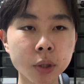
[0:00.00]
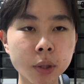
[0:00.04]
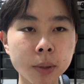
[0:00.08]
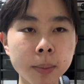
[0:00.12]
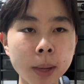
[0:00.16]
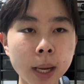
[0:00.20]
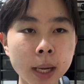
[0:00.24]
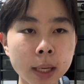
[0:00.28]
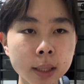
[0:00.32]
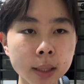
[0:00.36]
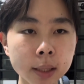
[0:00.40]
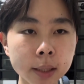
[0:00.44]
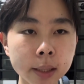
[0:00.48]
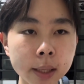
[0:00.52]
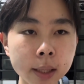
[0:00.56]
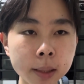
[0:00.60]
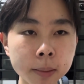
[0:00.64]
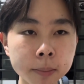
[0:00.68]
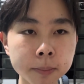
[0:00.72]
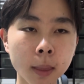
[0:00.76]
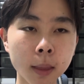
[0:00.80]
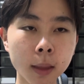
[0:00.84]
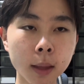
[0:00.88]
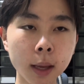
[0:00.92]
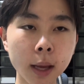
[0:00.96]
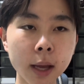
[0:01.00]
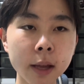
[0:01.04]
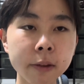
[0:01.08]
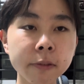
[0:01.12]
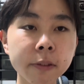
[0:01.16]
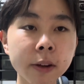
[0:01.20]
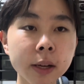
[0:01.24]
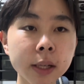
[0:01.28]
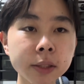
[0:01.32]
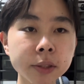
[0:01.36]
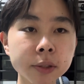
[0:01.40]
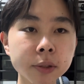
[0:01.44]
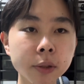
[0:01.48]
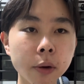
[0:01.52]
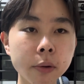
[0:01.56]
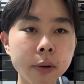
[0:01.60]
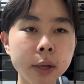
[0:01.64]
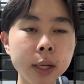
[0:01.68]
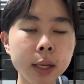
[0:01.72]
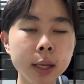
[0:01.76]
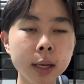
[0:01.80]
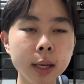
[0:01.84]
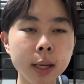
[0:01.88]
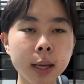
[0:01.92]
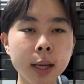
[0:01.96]
back in the day. And funny
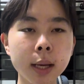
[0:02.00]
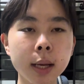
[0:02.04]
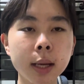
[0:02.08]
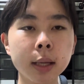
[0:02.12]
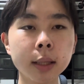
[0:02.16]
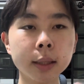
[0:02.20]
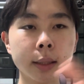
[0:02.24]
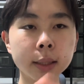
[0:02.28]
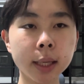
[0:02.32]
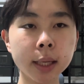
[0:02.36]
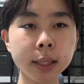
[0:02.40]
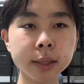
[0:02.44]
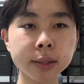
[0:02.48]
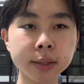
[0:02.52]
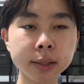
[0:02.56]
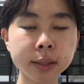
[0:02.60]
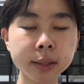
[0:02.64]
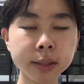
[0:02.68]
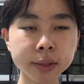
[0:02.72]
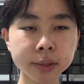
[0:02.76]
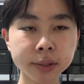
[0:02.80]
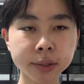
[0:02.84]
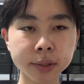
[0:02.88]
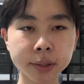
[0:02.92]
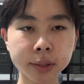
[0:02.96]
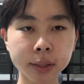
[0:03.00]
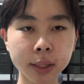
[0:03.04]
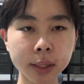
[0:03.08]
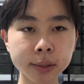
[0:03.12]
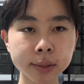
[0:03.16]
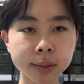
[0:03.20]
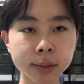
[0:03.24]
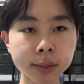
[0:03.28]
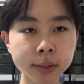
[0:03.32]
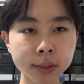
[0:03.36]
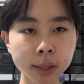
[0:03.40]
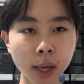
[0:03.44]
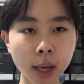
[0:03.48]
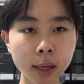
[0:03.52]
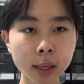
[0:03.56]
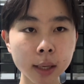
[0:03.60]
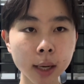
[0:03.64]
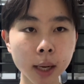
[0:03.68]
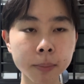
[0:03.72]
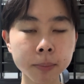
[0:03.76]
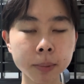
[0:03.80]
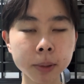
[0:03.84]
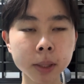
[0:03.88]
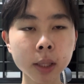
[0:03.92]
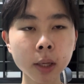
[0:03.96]
story, there's this other
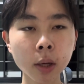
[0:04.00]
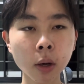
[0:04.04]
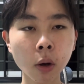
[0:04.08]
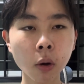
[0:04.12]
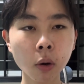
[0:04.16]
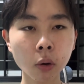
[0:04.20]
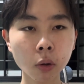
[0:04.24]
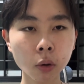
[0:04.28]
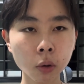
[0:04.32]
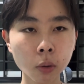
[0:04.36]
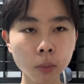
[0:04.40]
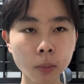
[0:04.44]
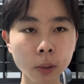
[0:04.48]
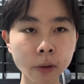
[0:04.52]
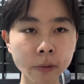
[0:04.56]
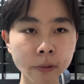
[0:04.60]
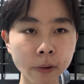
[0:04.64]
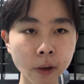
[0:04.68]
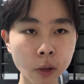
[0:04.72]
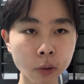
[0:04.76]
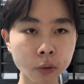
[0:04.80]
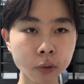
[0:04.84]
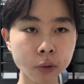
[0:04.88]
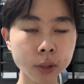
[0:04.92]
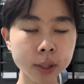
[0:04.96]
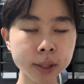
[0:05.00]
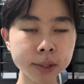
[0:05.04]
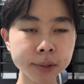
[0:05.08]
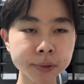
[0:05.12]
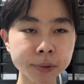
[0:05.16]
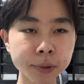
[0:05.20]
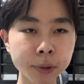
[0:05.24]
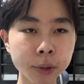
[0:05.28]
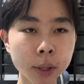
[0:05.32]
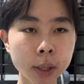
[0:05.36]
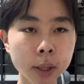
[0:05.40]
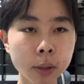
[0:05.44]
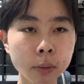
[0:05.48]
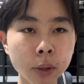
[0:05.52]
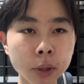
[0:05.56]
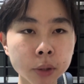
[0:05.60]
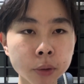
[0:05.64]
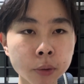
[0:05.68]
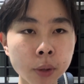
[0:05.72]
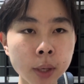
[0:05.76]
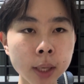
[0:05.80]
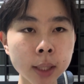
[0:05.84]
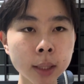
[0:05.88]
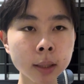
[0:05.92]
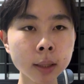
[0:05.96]
company called Global Foundry. So it was
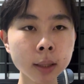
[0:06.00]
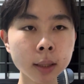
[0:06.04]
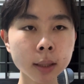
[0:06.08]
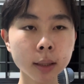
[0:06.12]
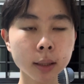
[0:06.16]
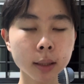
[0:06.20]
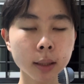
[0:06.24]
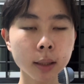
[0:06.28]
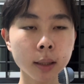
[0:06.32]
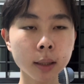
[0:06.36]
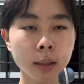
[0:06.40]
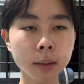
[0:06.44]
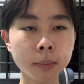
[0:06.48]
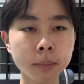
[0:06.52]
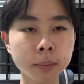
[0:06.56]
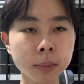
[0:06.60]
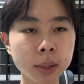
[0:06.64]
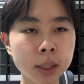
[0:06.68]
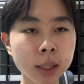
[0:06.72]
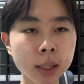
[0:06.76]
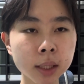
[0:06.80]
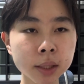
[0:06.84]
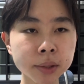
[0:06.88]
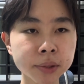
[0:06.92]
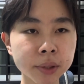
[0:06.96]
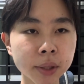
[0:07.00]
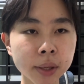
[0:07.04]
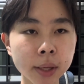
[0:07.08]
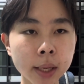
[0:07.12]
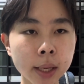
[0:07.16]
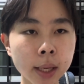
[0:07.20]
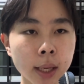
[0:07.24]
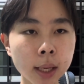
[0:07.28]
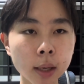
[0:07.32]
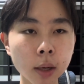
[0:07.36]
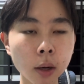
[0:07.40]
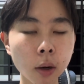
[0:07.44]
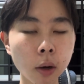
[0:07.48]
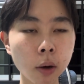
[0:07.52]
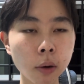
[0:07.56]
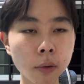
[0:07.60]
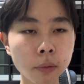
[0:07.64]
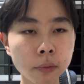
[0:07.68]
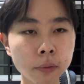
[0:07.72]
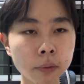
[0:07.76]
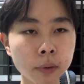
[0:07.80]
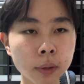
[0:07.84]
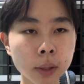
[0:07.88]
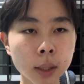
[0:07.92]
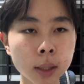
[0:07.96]
created years ahead of
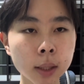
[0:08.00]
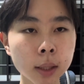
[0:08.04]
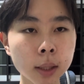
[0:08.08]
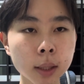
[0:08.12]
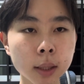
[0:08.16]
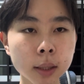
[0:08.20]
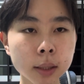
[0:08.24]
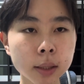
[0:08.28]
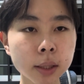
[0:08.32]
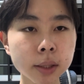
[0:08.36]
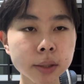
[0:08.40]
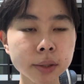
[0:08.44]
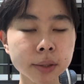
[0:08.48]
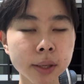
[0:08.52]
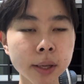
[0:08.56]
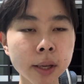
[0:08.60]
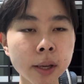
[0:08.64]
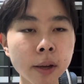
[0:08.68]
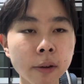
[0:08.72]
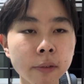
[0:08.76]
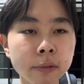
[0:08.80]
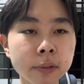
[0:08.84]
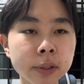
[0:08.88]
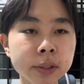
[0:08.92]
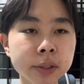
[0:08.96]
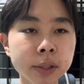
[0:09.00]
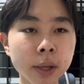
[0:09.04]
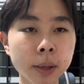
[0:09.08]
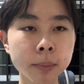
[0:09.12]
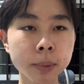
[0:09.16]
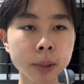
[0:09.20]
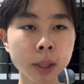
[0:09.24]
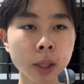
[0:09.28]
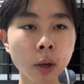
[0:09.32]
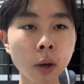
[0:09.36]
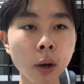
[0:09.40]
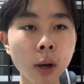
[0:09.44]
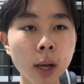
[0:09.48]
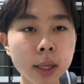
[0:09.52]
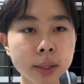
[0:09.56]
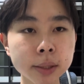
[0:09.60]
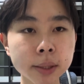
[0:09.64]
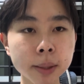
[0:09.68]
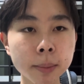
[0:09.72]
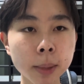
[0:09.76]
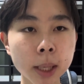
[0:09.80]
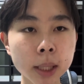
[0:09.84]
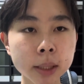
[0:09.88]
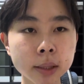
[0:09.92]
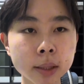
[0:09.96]
this company called
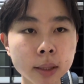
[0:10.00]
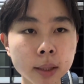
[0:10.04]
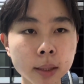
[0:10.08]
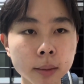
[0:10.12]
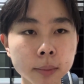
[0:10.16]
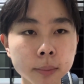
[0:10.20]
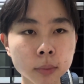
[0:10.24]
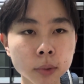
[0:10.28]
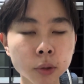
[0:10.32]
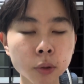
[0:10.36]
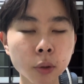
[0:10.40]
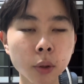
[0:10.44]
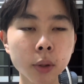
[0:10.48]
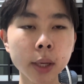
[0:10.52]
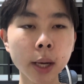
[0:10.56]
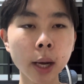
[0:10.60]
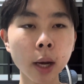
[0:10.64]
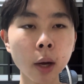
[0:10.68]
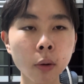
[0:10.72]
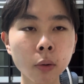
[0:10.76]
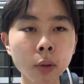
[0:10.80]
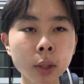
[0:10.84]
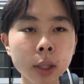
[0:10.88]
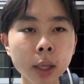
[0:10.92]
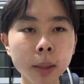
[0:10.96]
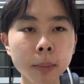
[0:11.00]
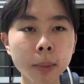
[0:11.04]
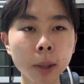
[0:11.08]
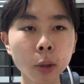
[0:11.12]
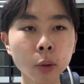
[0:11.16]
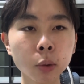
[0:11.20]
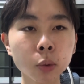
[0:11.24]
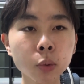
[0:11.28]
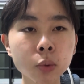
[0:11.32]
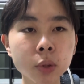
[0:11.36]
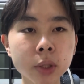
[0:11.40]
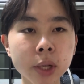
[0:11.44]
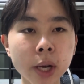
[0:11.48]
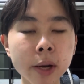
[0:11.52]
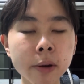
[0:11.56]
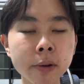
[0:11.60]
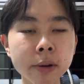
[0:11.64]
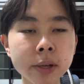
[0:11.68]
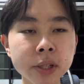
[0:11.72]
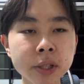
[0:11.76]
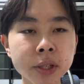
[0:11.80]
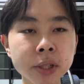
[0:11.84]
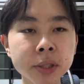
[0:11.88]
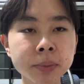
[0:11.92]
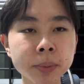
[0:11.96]
SMIC. So there are only about 2
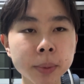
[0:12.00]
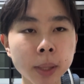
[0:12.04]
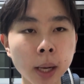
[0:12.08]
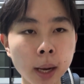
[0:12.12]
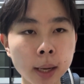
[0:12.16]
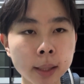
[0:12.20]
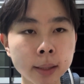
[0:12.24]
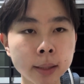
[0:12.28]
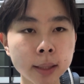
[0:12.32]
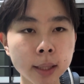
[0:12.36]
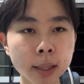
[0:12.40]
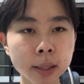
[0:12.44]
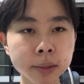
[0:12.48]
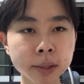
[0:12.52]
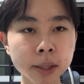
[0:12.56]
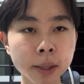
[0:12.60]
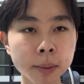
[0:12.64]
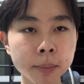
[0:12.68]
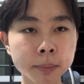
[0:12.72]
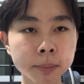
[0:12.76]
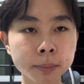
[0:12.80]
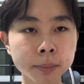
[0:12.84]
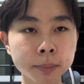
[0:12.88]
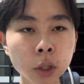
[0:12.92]
generations behind TSM.